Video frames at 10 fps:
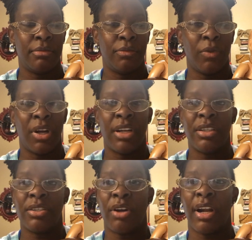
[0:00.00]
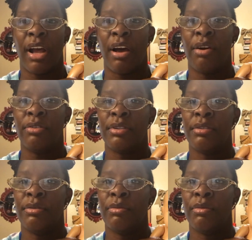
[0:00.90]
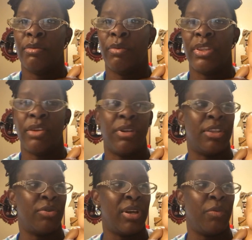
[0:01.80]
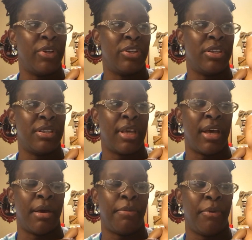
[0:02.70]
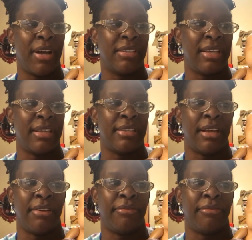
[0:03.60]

we're going to start out with Unit 3, which is the process of